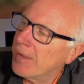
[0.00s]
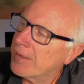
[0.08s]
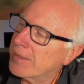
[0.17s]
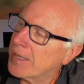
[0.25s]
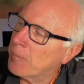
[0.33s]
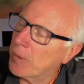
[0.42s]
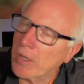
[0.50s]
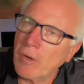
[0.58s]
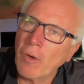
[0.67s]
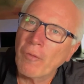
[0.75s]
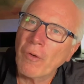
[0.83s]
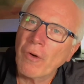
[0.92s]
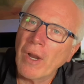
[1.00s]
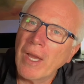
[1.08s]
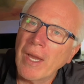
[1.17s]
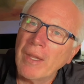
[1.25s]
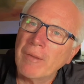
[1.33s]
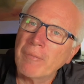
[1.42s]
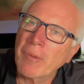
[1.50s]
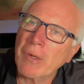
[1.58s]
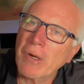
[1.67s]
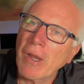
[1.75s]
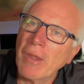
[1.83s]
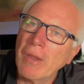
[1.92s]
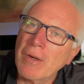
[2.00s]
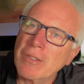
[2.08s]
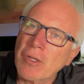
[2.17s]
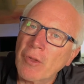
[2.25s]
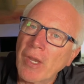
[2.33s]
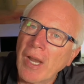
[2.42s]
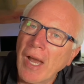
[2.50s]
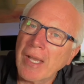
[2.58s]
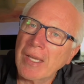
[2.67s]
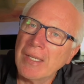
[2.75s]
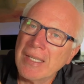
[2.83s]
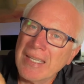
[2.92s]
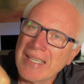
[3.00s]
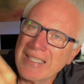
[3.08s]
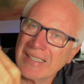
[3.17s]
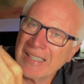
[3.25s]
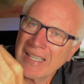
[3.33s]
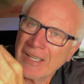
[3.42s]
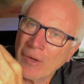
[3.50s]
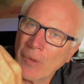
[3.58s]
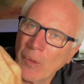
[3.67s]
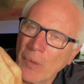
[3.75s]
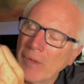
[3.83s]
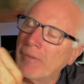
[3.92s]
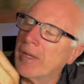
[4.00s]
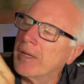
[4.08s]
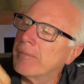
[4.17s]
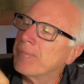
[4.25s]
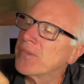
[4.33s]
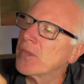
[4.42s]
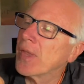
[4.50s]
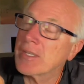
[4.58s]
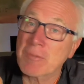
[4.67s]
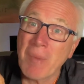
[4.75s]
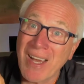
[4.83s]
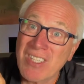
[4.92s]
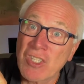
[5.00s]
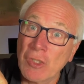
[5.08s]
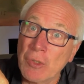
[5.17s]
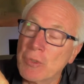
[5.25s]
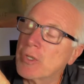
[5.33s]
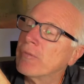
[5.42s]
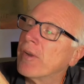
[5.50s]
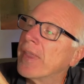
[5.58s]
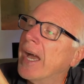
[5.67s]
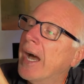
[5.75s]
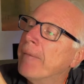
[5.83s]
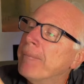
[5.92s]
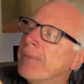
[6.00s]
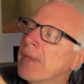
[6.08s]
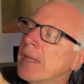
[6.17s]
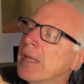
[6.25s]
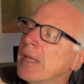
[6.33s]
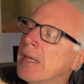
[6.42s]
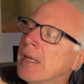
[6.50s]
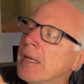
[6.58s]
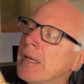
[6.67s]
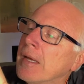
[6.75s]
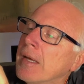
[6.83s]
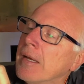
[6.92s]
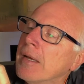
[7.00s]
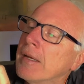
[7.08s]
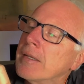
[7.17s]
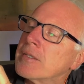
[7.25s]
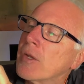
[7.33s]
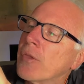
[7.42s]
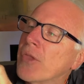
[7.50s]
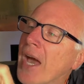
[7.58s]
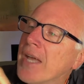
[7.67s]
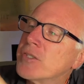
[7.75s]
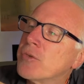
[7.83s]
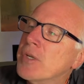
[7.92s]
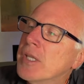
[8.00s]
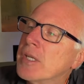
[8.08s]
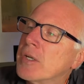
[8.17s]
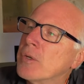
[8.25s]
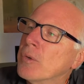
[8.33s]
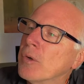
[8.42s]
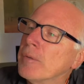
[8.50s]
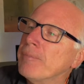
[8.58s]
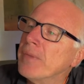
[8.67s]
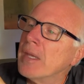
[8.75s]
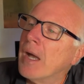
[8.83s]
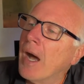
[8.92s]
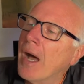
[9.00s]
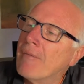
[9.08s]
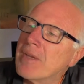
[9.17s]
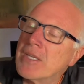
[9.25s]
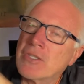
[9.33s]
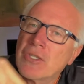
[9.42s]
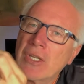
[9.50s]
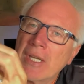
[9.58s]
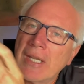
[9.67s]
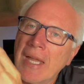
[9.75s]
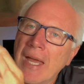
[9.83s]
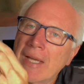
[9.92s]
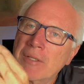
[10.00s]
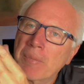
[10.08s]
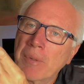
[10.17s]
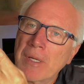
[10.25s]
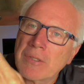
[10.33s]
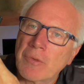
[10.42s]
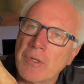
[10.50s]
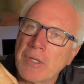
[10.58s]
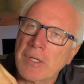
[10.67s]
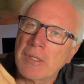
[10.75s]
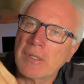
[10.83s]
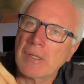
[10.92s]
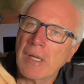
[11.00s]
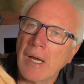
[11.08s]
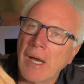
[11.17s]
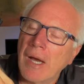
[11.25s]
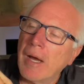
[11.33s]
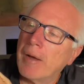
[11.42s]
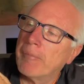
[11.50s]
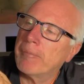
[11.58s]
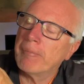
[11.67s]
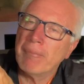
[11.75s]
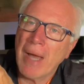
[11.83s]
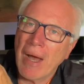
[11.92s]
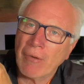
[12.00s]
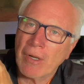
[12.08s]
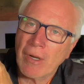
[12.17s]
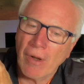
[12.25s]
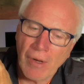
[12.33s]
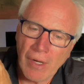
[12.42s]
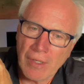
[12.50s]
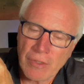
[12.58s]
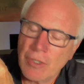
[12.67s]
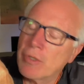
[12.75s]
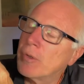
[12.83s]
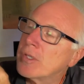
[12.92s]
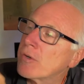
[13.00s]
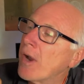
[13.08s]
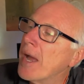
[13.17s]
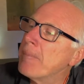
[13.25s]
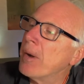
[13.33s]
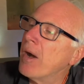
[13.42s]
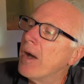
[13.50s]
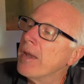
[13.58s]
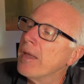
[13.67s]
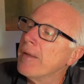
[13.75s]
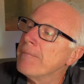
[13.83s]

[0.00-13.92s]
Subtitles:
double it over, and put it on there so that I can easily get a hold of it. So that's my solution for that. So that's really cool. Obviously, it has a place where you can mount it onto a tripod.